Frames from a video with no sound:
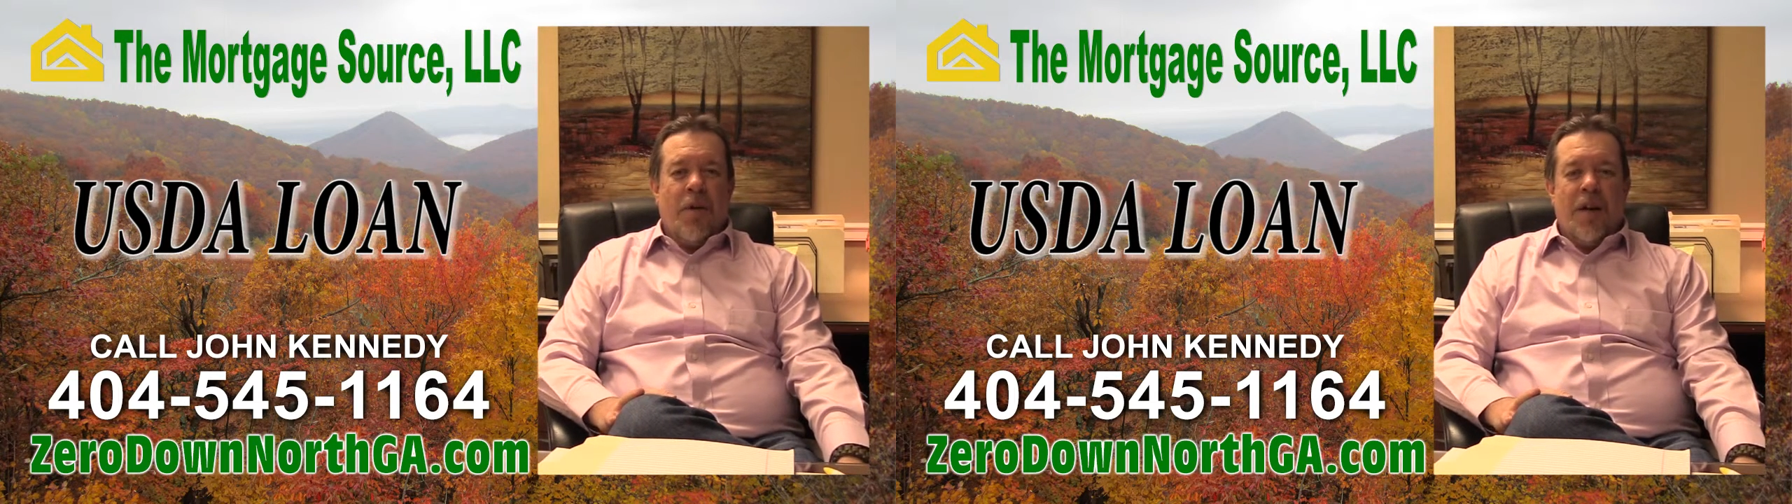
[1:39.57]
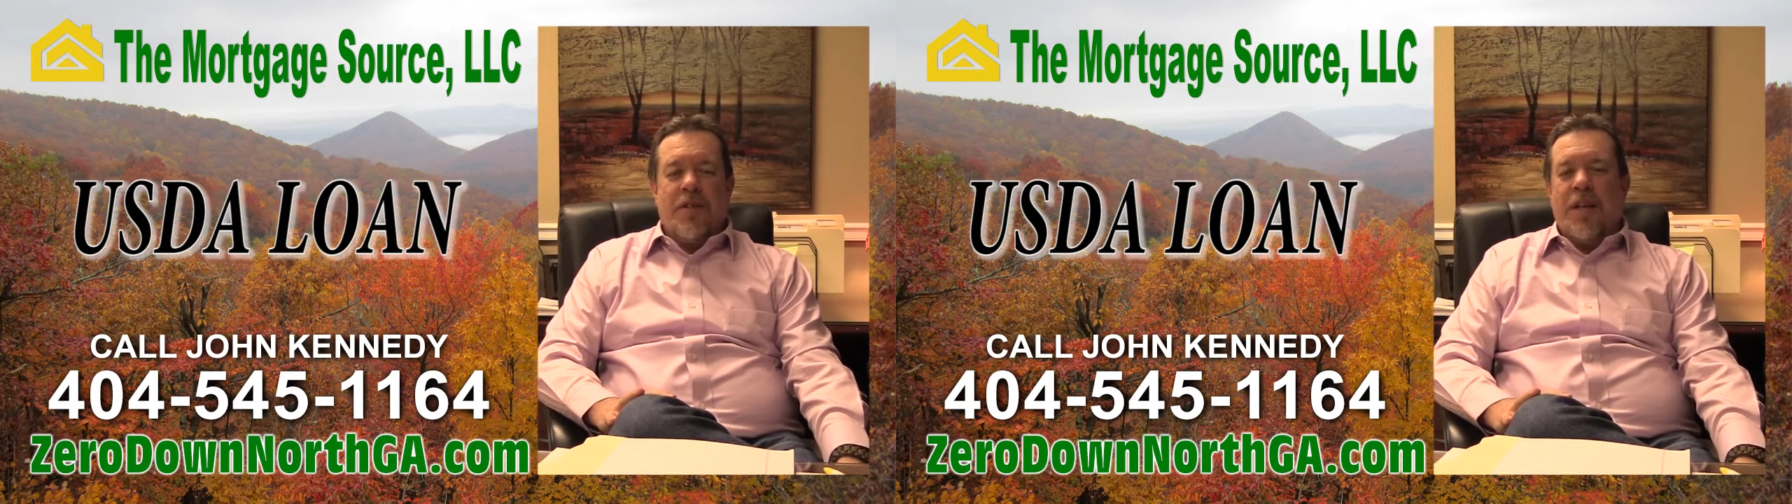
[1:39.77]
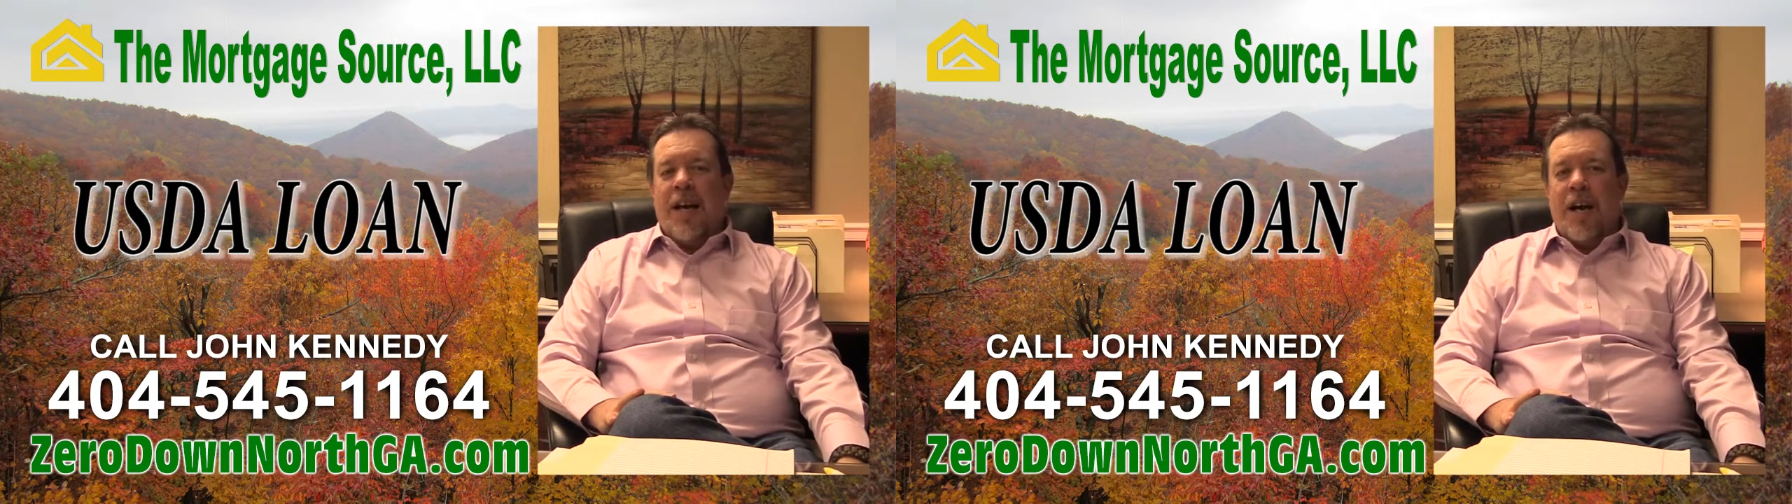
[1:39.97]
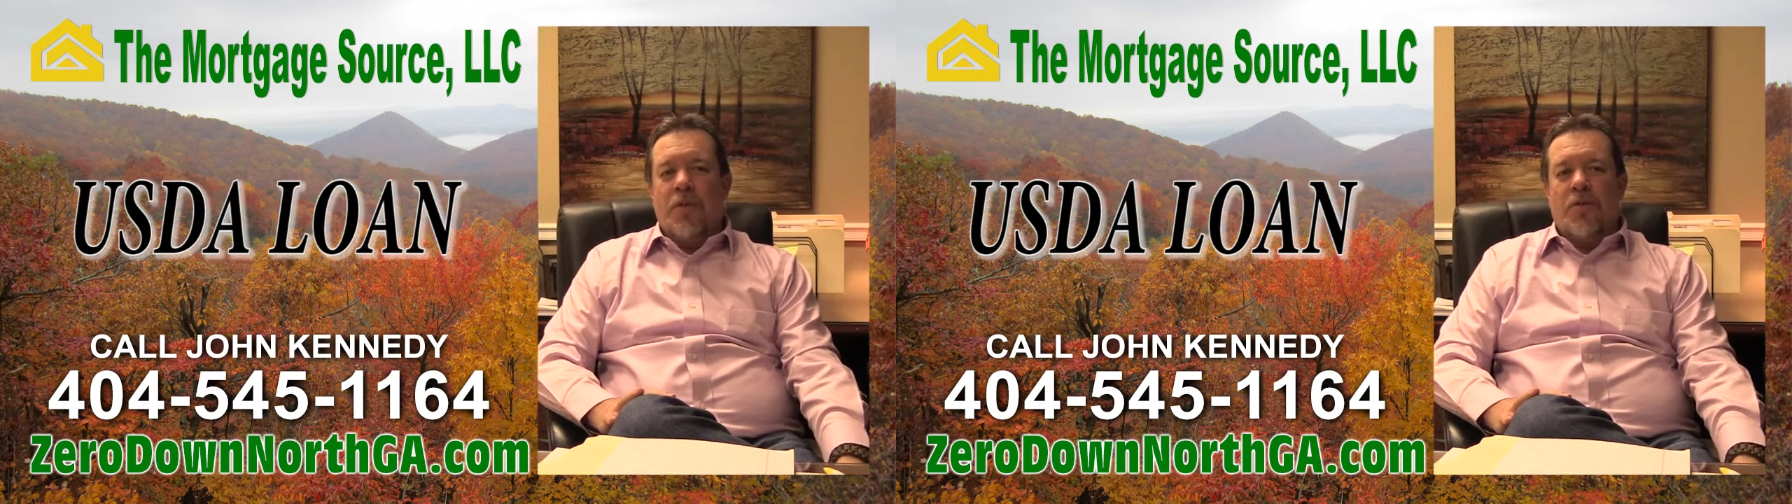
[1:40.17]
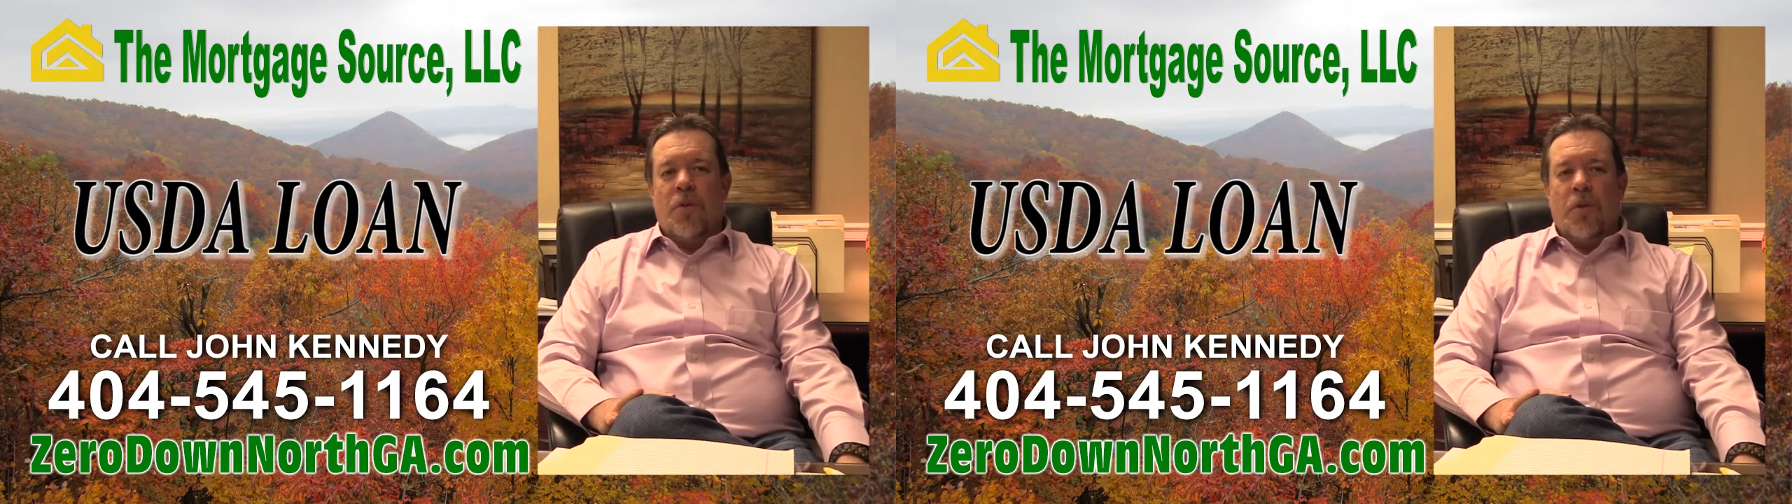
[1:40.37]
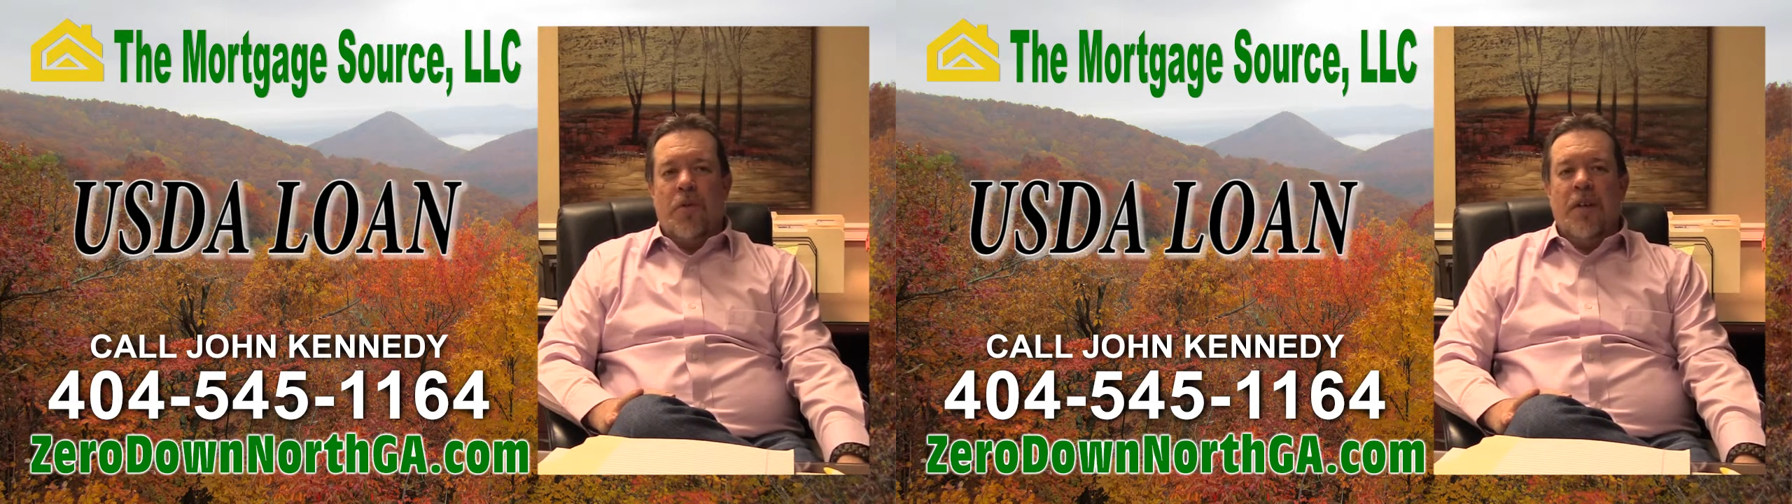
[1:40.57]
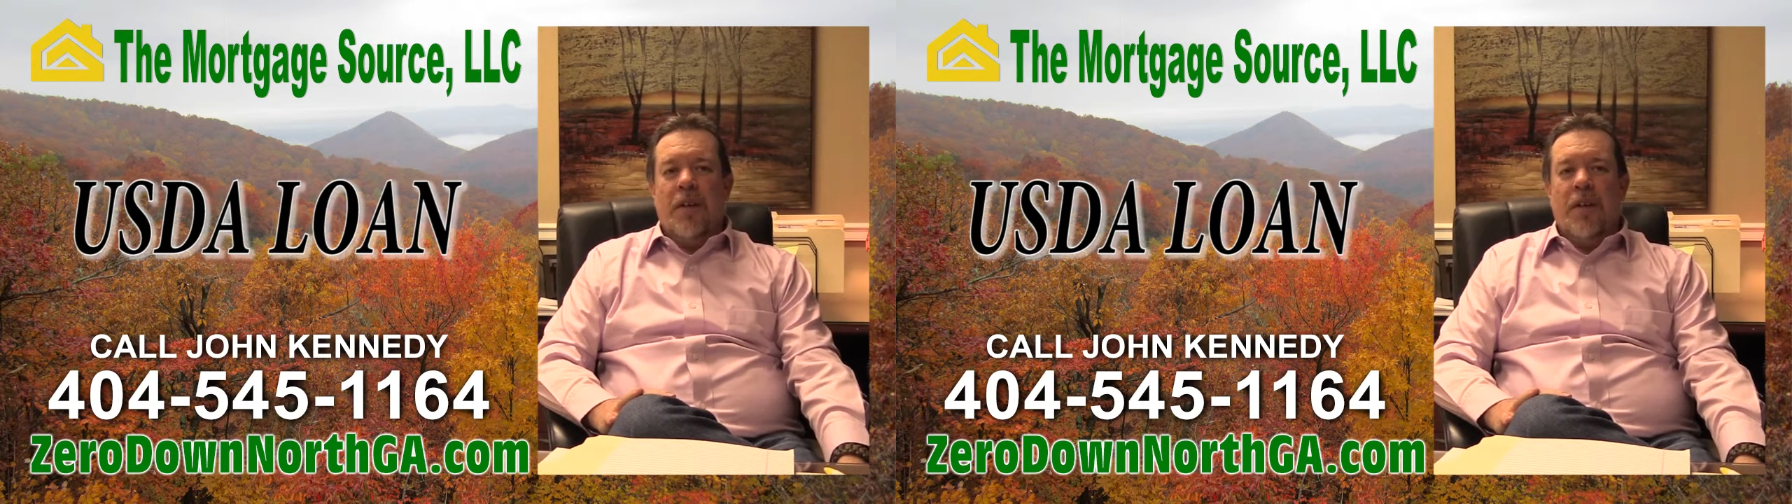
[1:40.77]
when I say household,